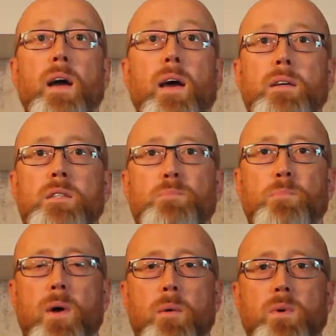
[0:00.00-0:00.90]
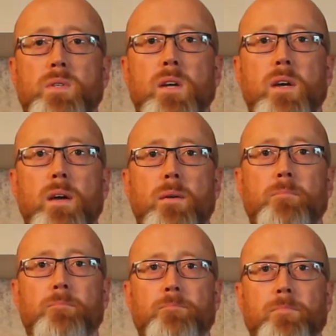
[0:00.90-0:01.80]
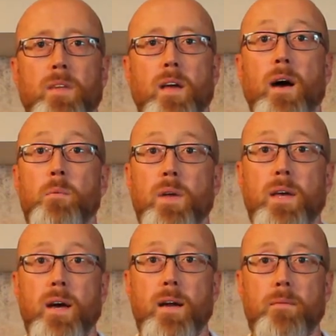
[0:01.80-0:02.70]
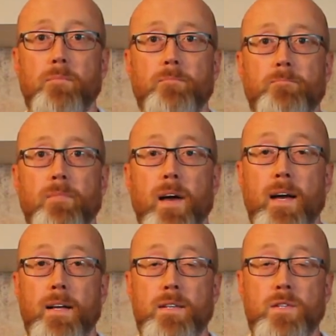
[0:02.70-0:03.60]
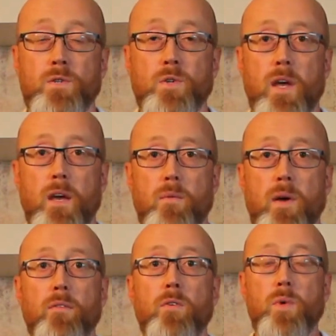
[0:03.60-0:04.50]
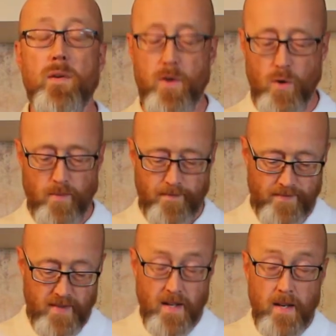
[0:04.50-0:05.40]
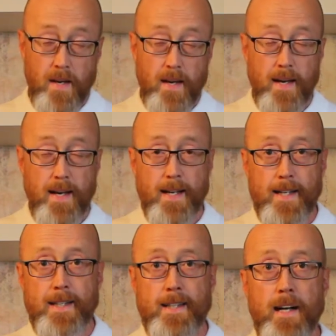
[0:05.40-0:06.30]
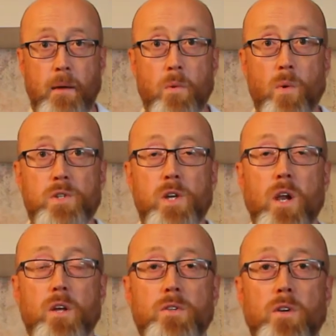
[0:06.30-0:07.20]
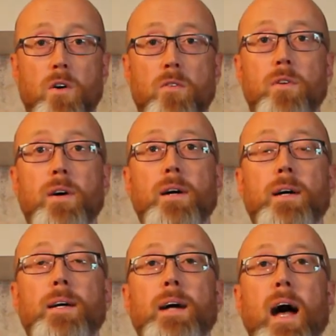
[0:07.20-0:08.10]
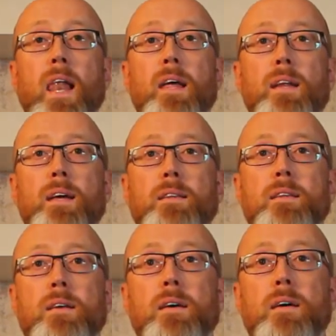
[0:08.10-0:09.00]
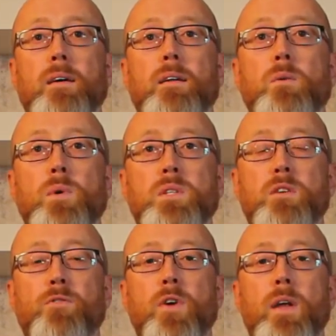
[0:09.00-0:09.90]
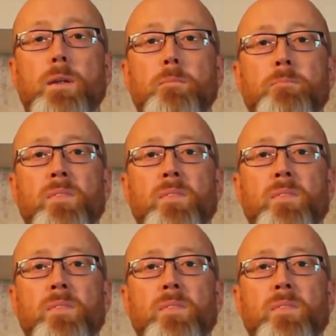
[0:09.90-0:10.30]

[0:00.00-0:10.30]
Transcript: Hi guys, Primewhisky here. I'm Rickard and today we have a review. Uh, I've been watching a lot of uh, Alan at uh, Whisky Friend